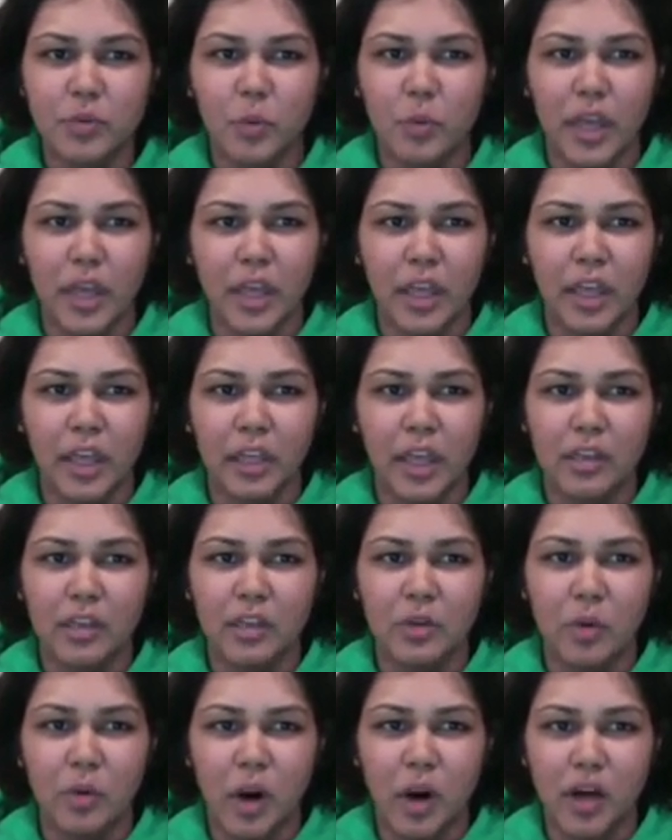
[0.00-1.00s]
when
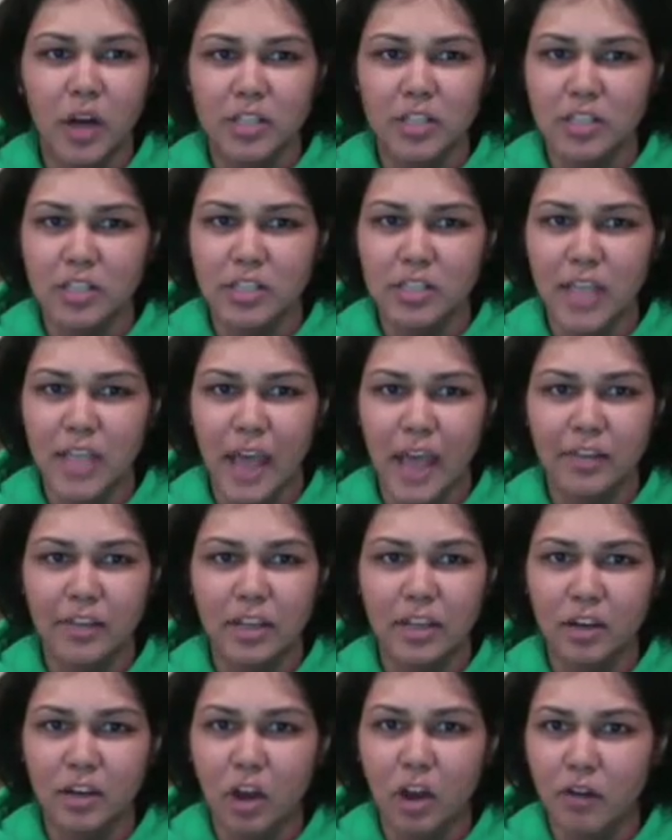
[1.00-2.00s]
you are just
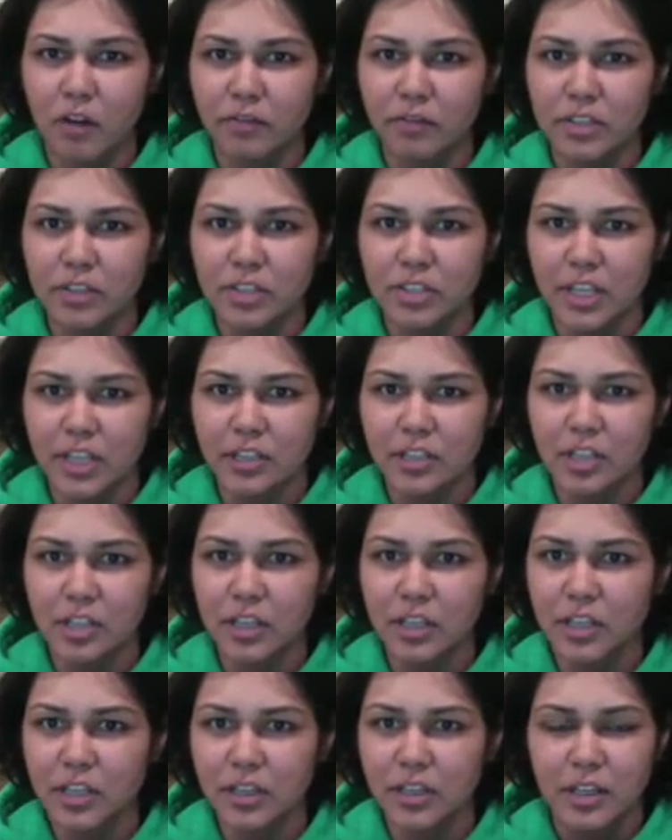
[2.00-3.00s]
having a
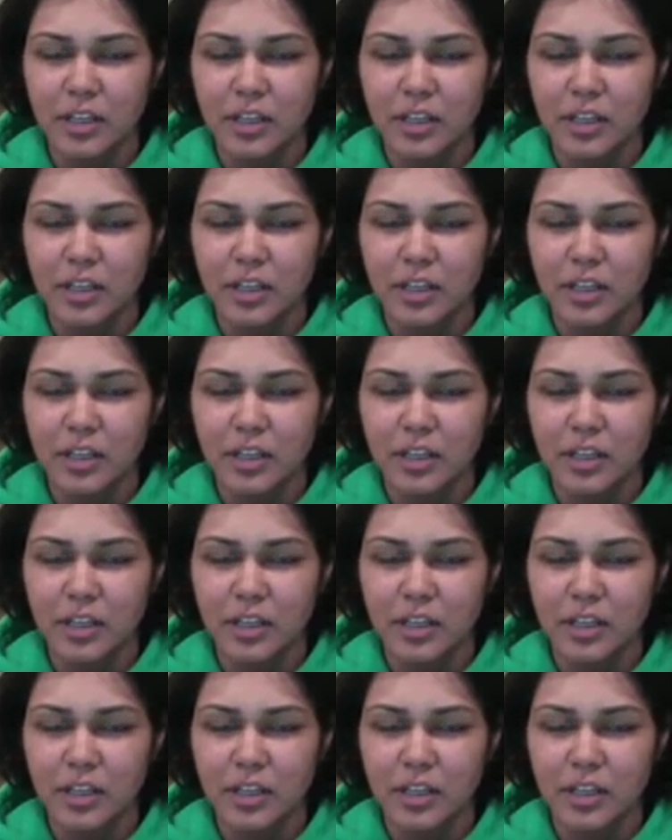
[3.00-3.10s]
conversation